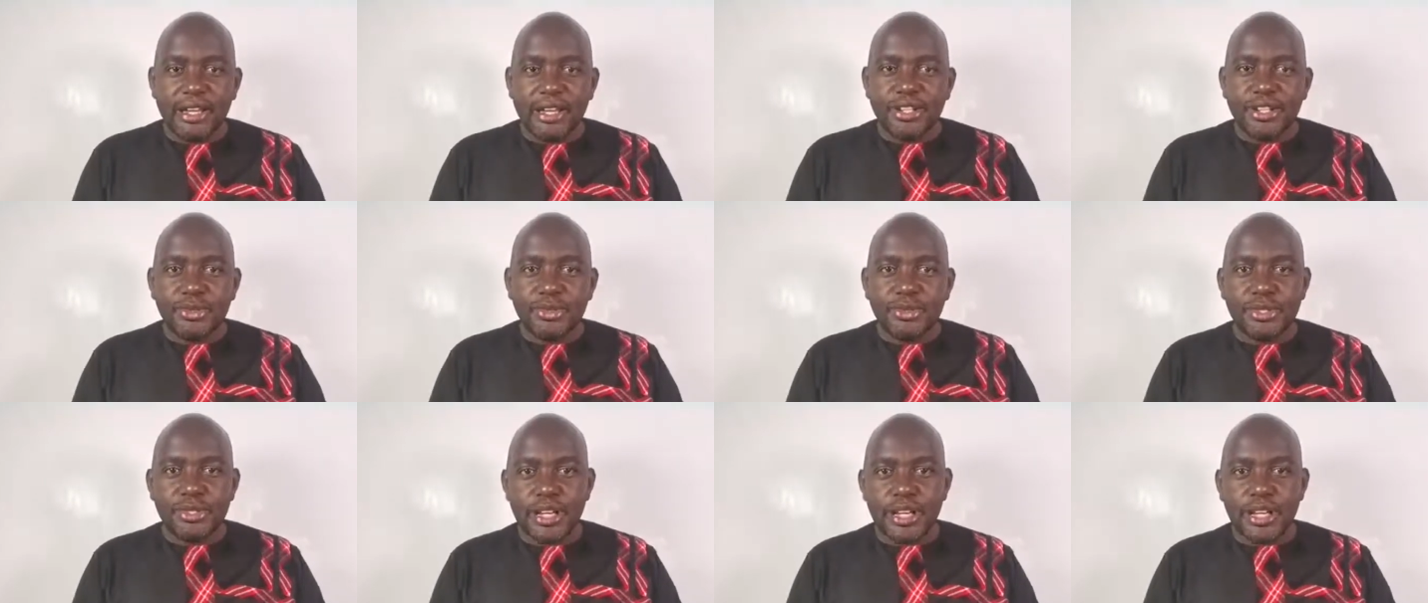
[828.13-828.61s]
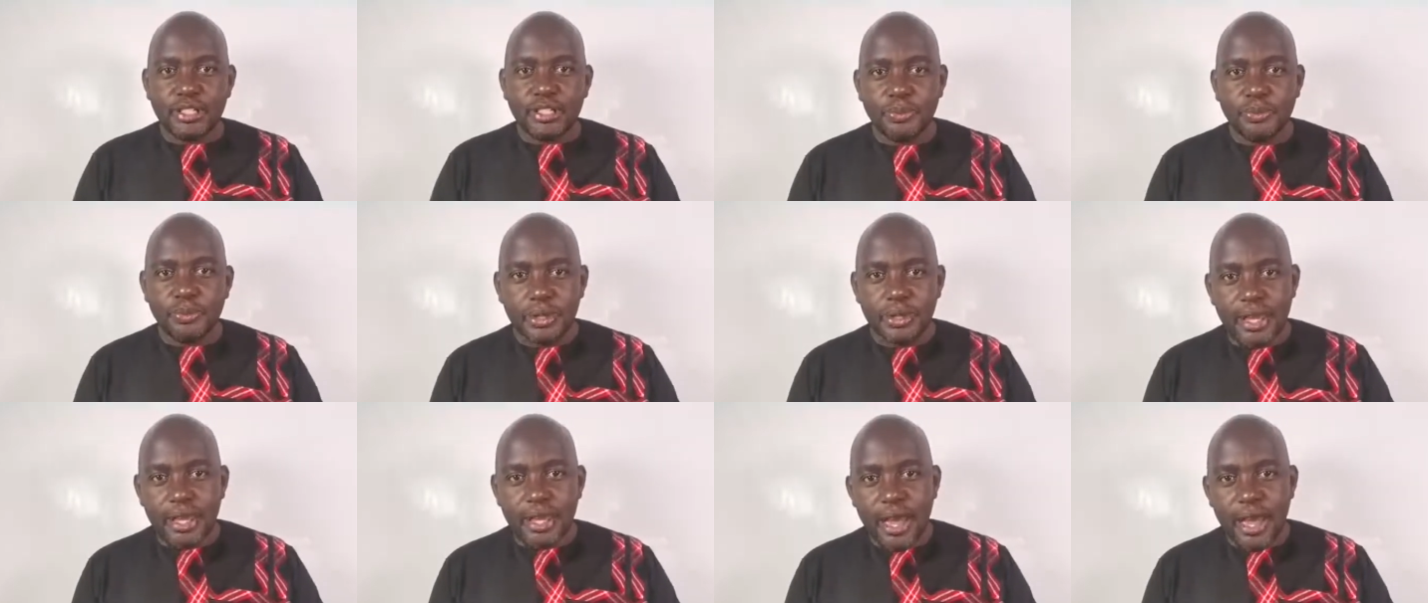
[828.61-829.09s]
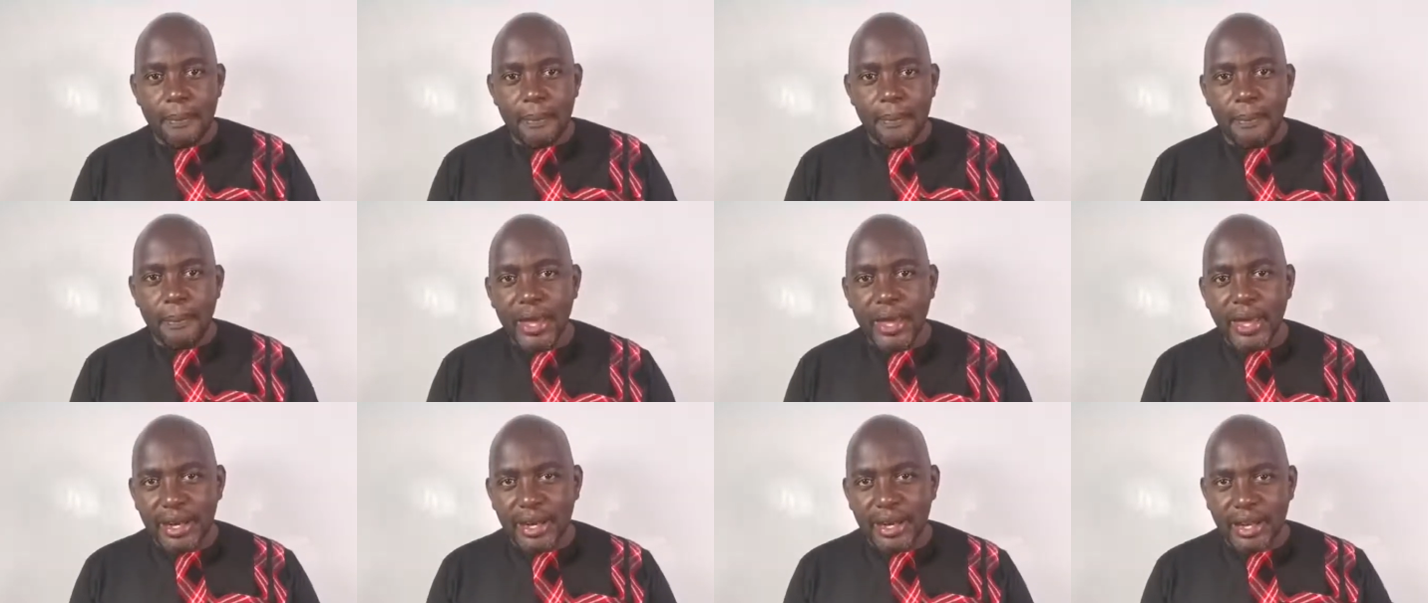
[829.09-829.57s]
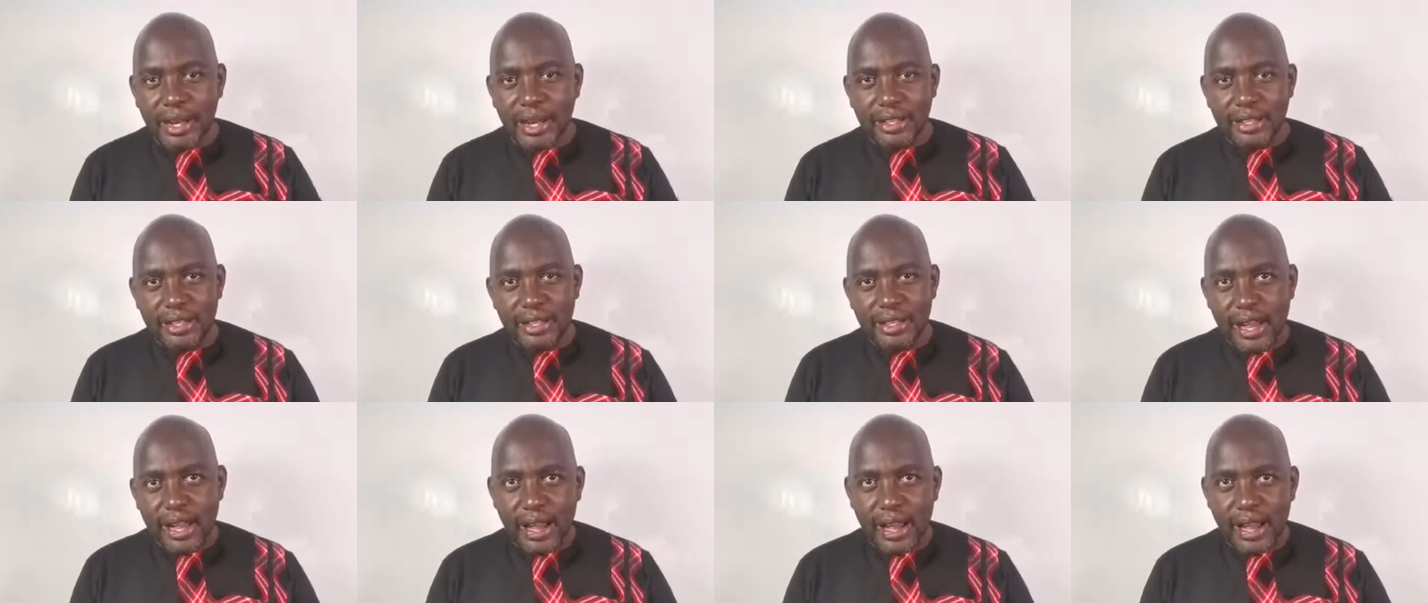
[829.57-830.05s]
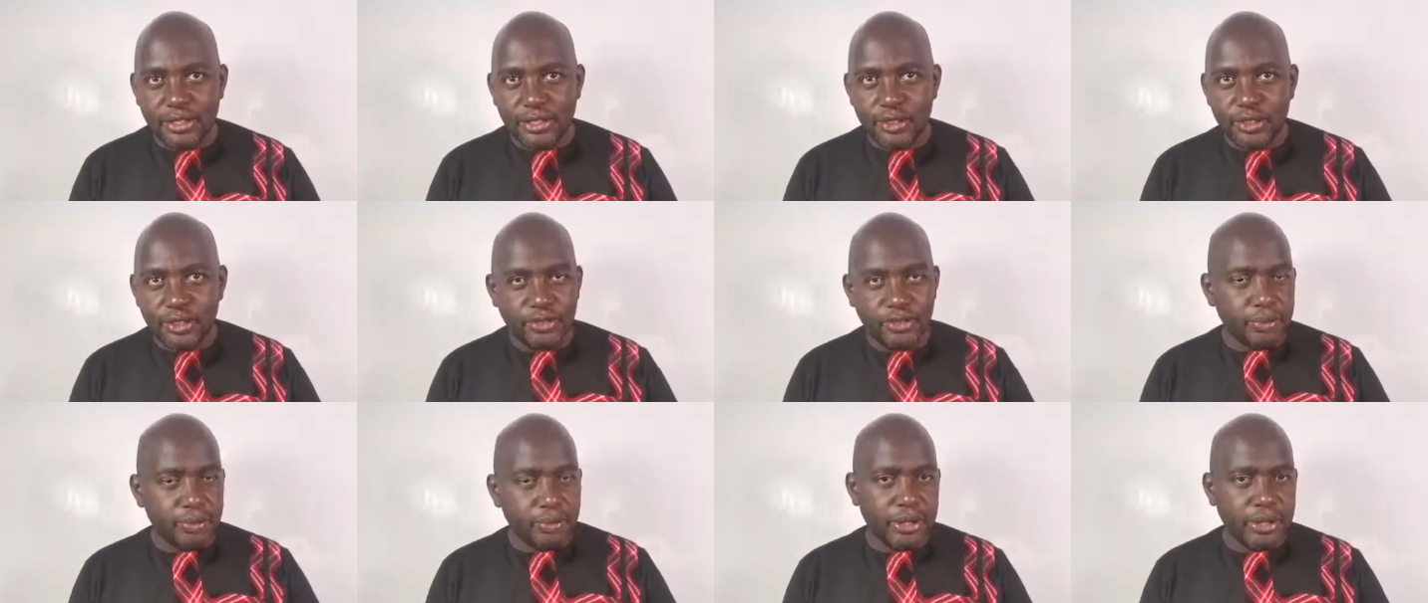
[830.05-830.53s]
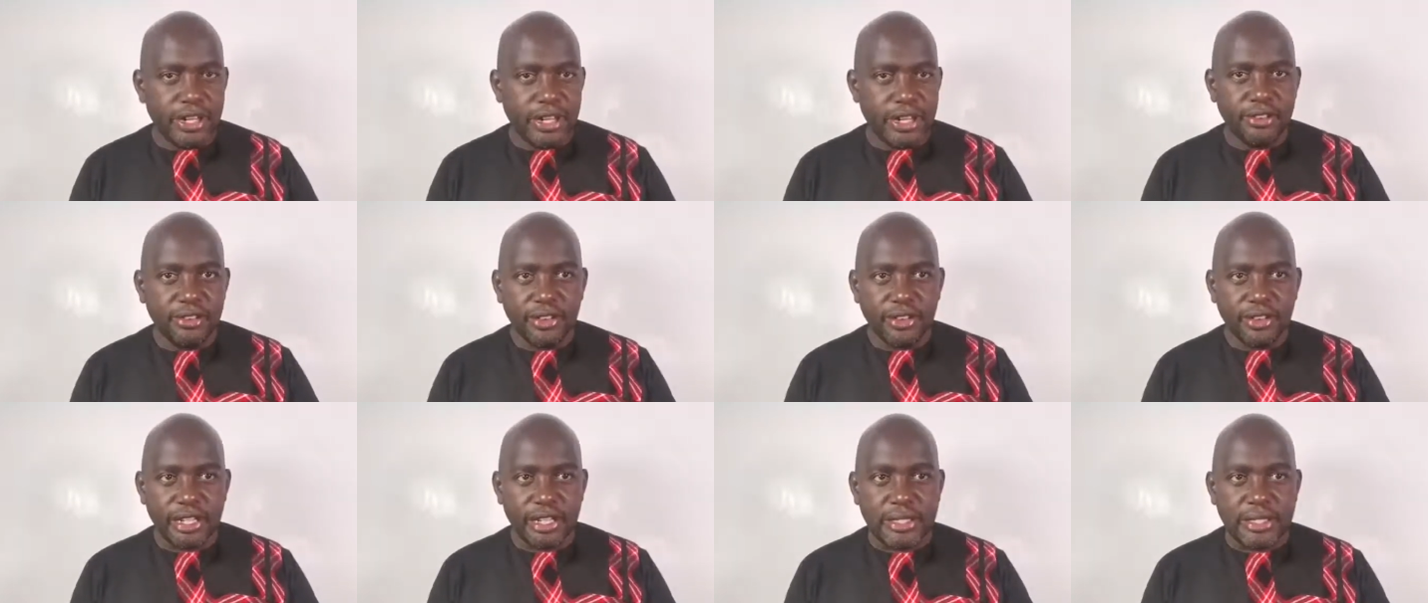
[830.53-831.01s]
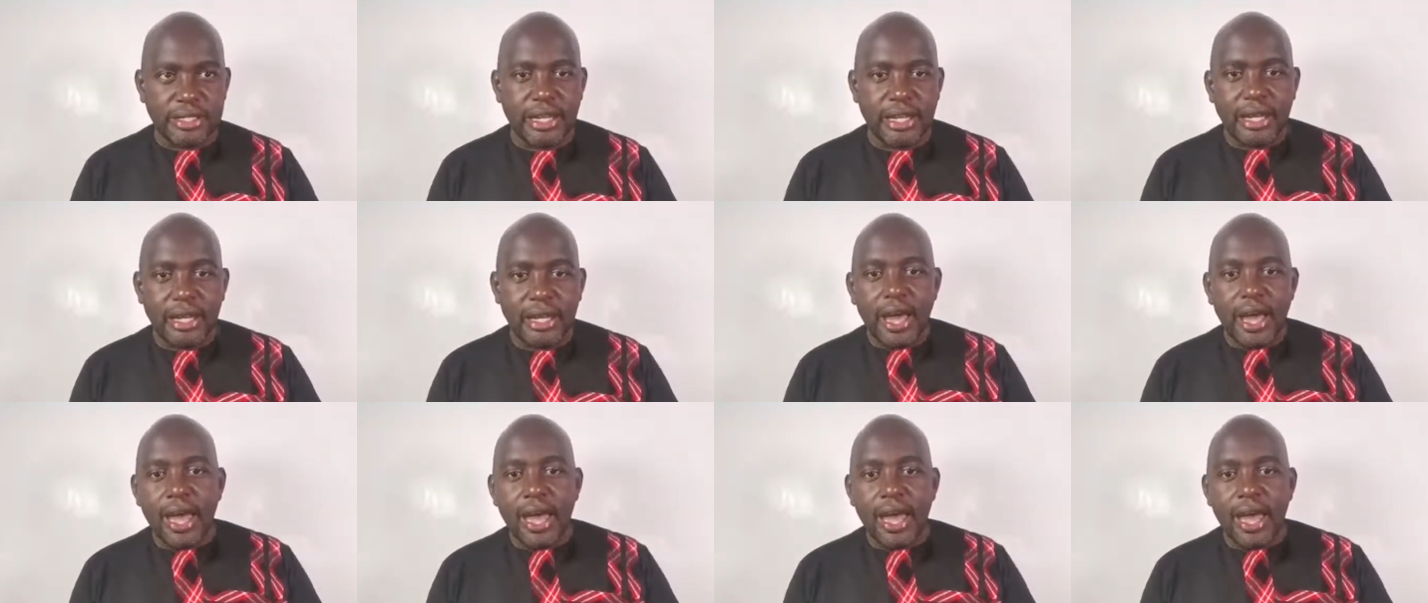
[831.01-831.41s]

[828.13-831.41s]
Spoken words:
should just be embedded in the hearts of the believers